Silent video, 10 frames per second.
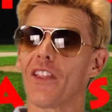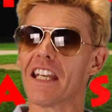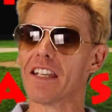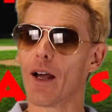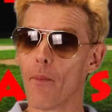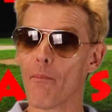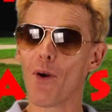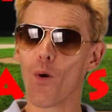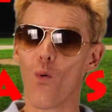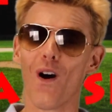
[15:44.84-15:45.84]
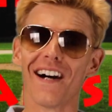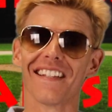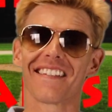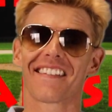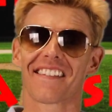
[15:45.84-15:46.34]
the number
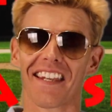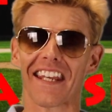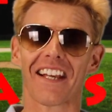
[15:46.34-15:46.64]
1 City